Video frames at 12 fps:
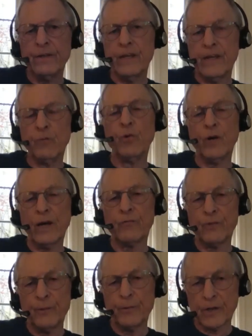it will have
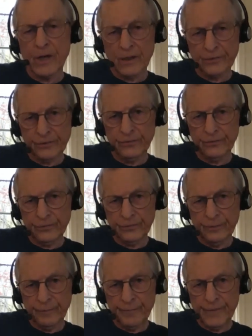repercussions
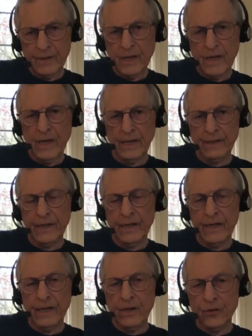and
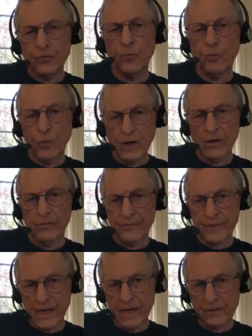and it is aware of
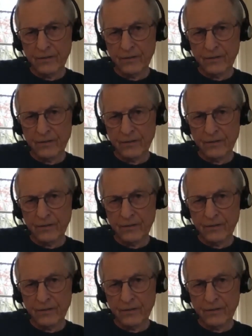that